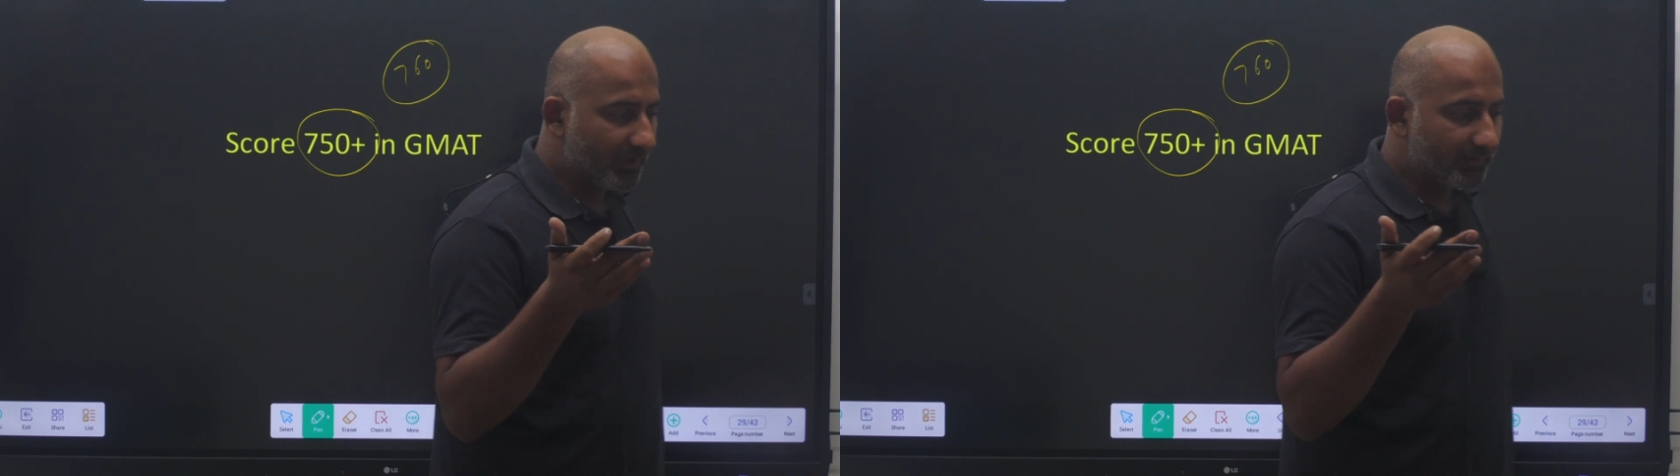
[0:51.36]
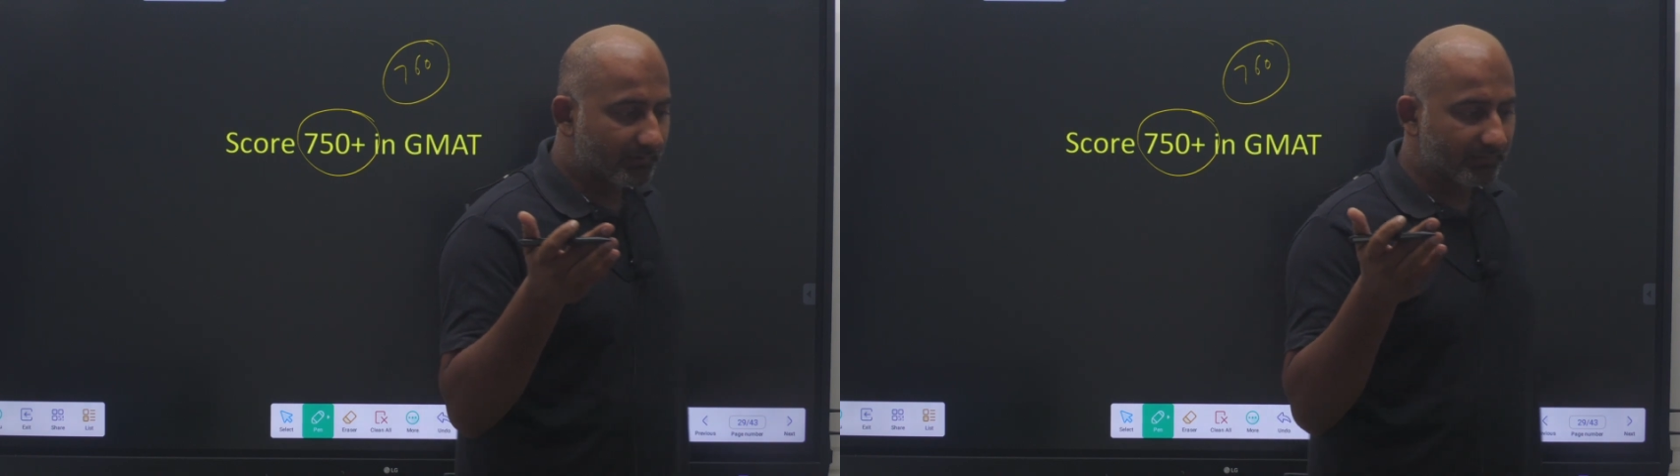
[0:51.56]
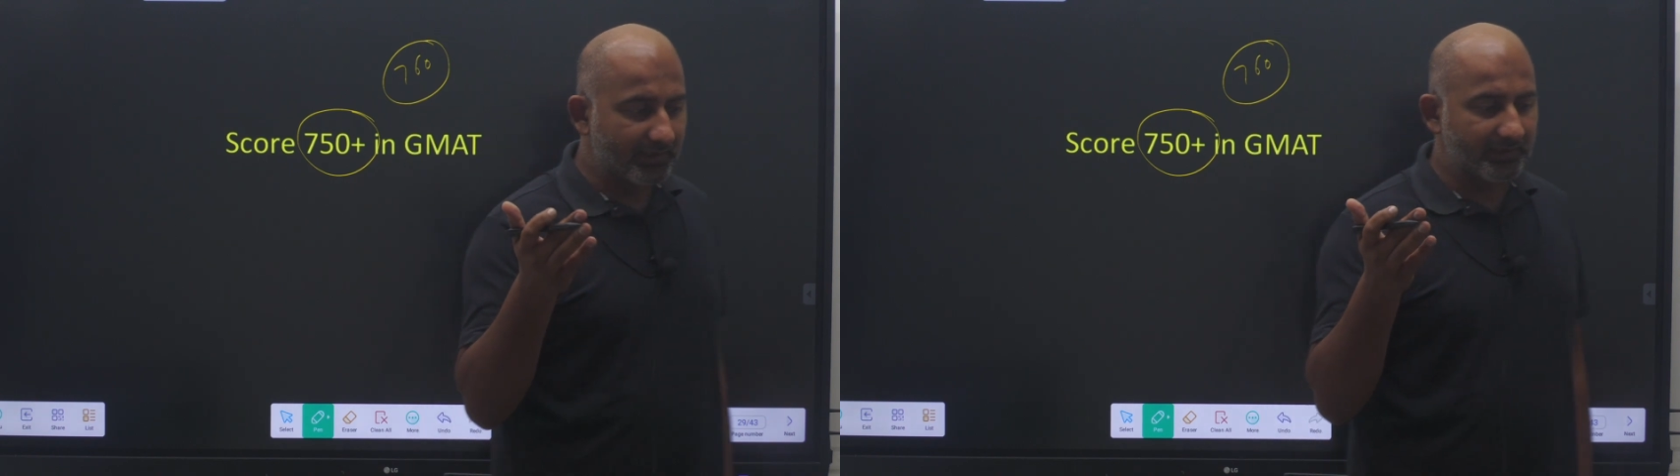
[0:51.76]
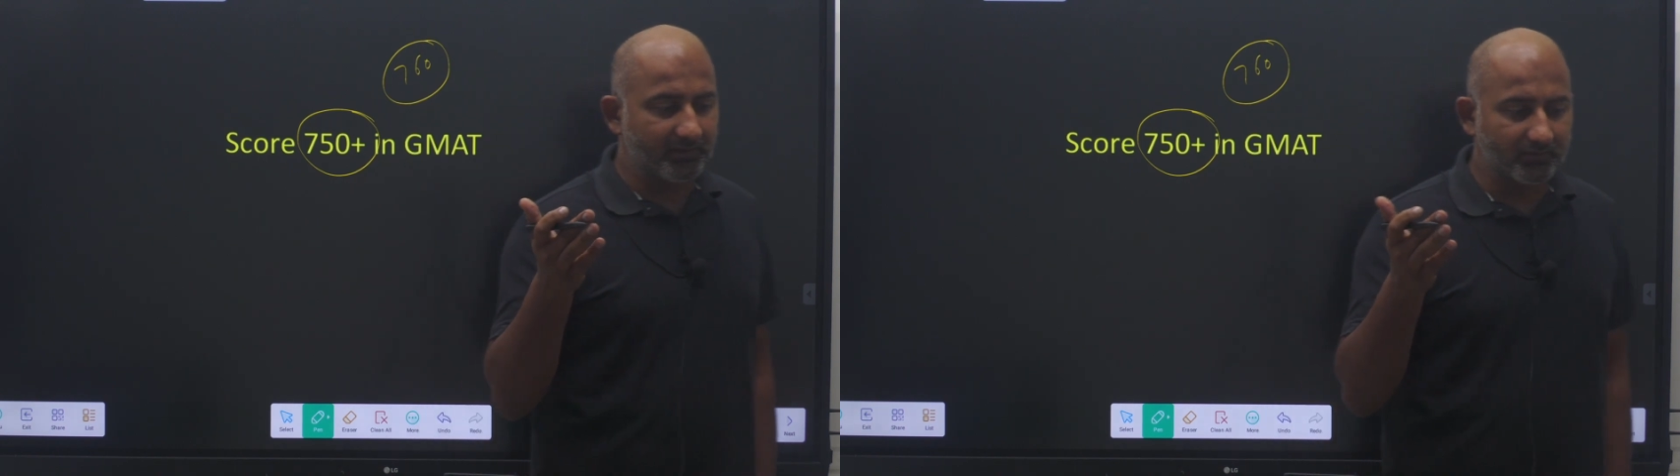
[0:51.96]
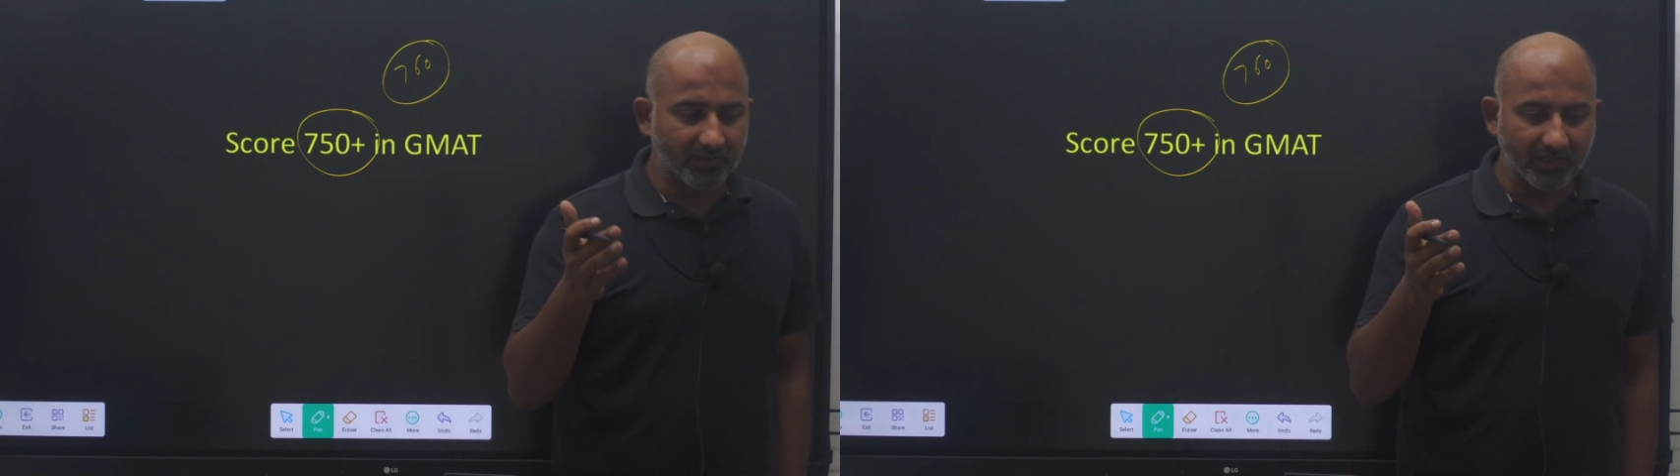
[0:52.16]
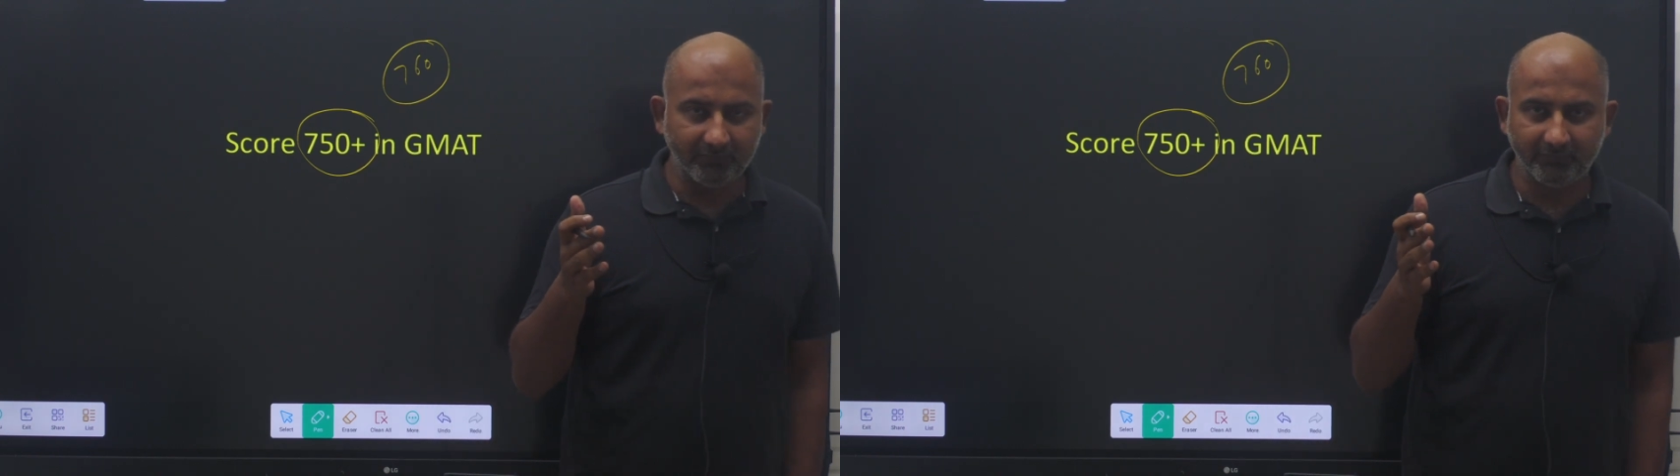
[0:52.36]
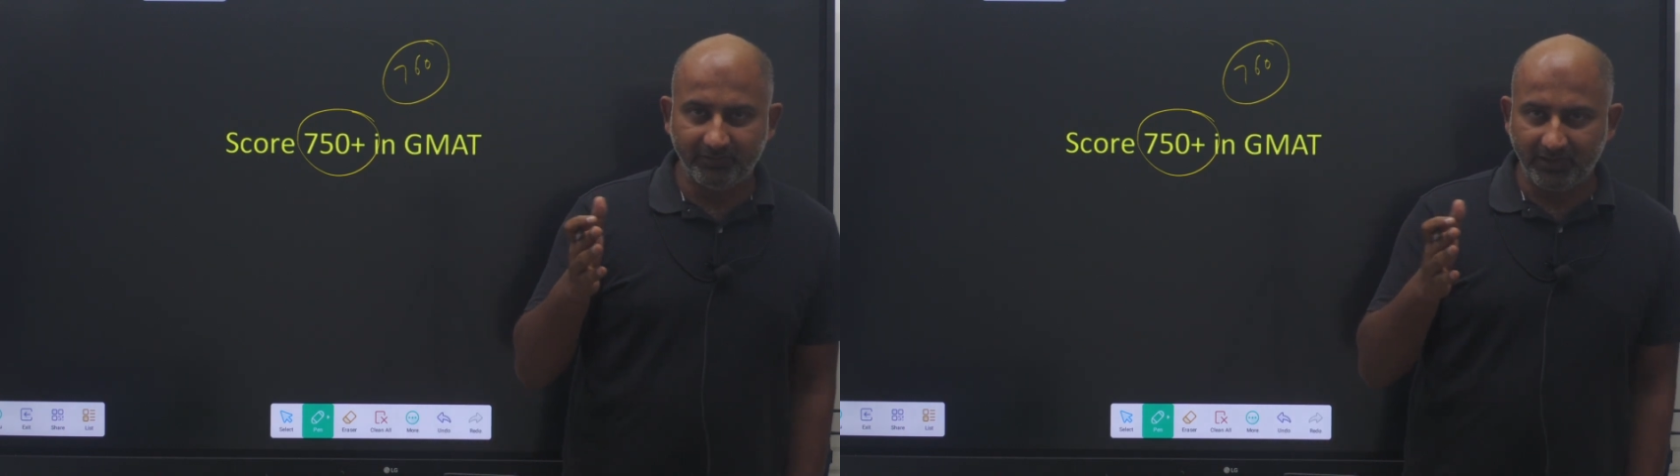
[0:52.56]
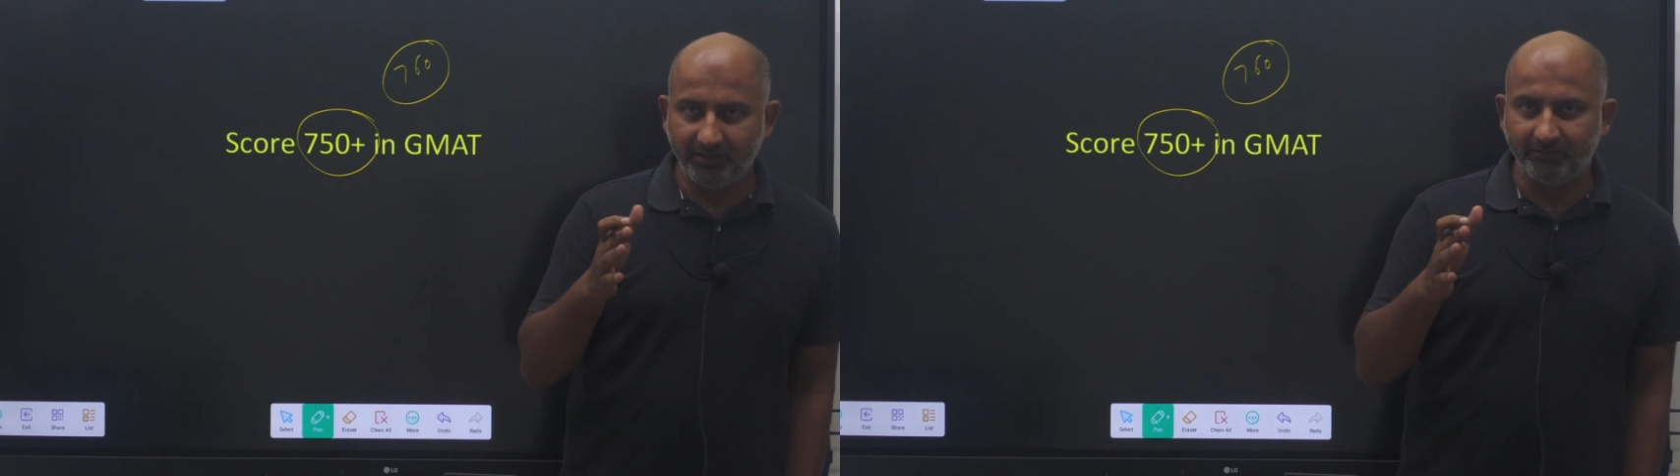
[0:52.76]
So they need to have
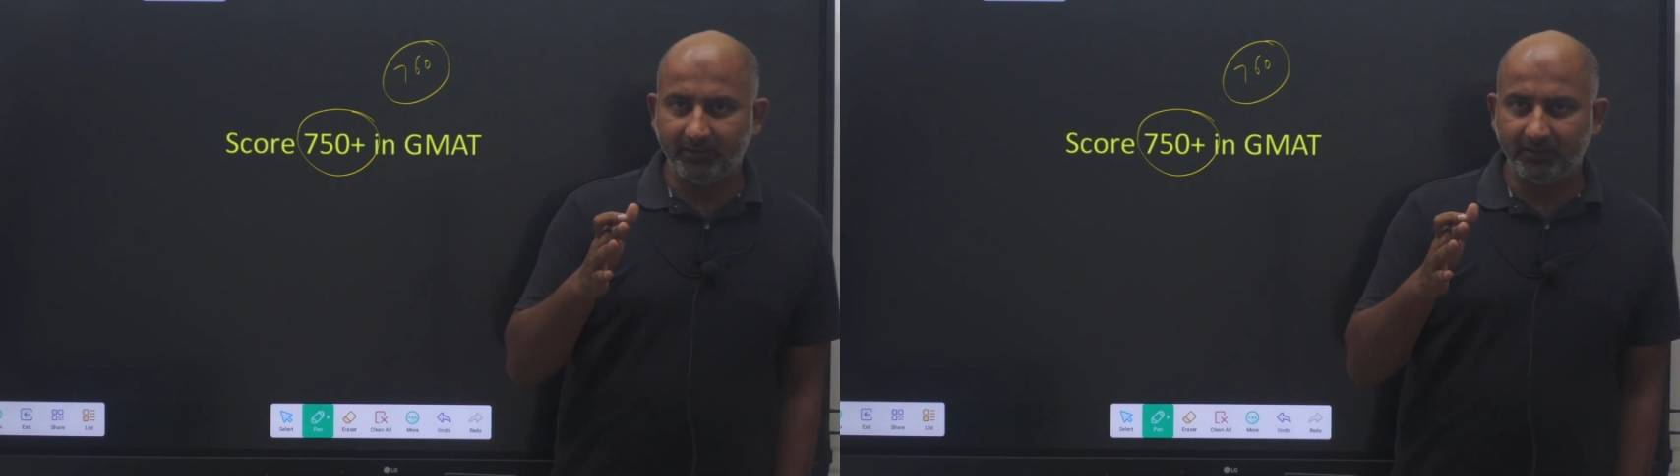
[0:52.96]
really,